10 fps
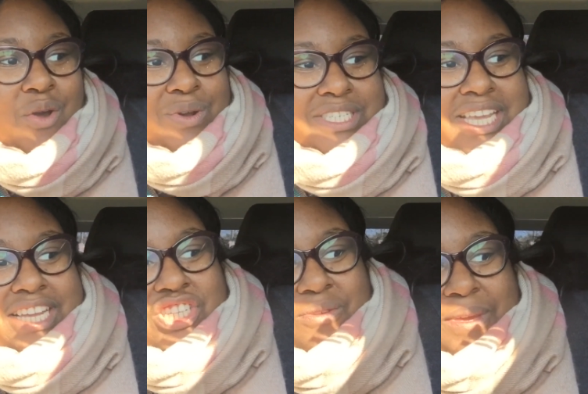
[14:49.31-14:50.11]
went to
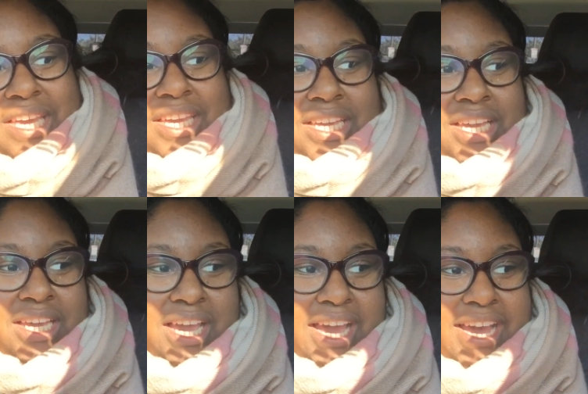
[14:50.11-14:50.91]
HEB
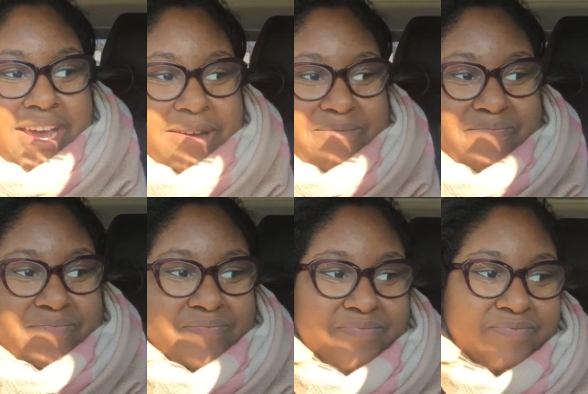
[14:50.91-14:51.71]

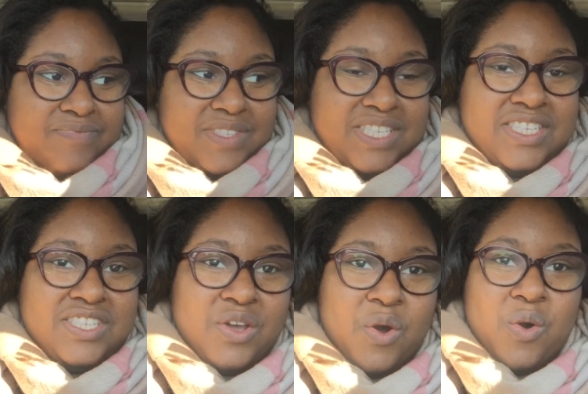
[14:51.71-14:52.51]
um,
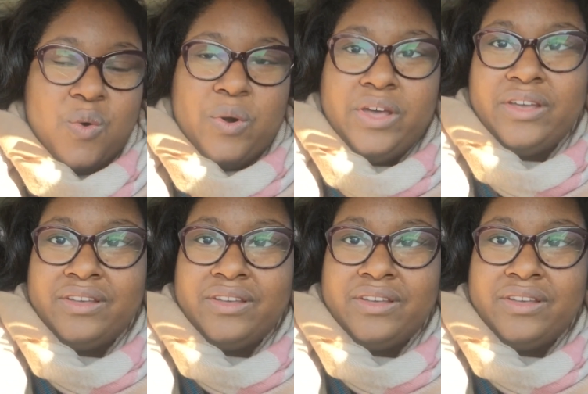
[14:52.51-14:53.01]
so